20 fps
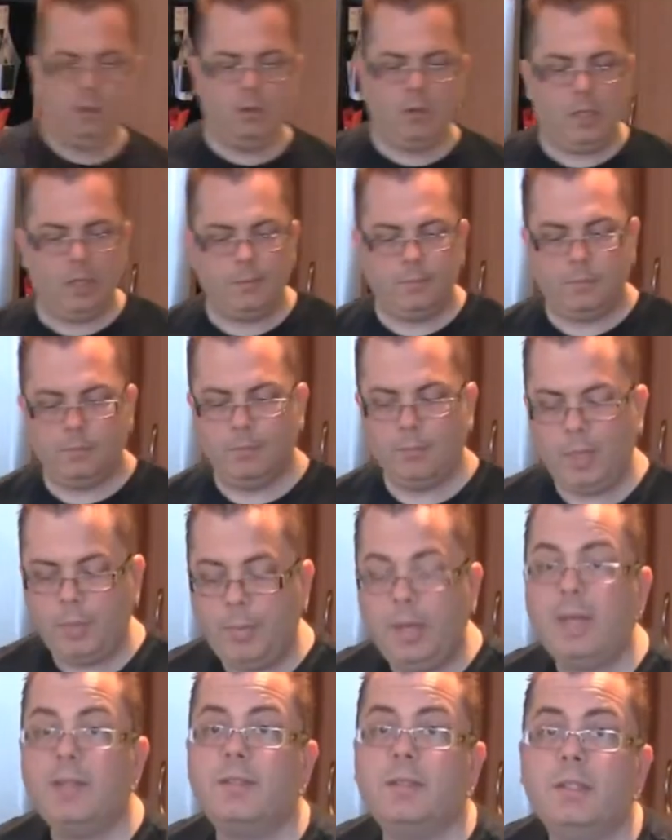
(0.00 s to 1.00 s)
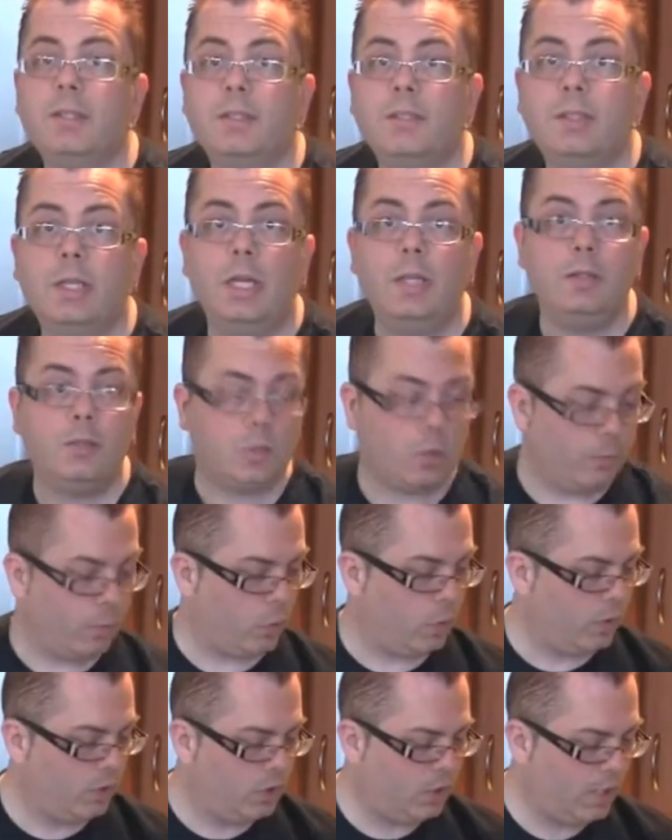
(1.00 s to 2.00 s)
Okay, my pasta is done, so I'm
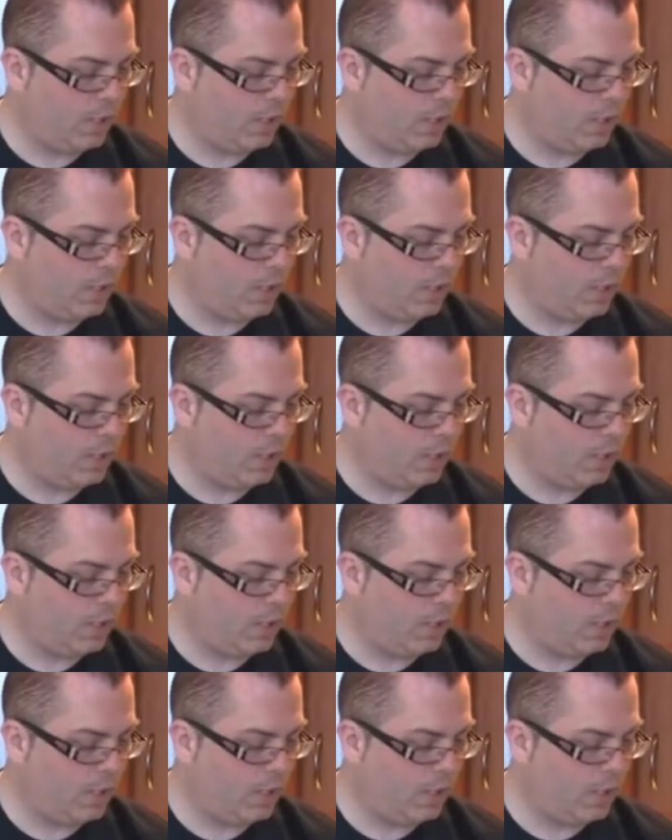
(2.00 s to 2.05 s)
going to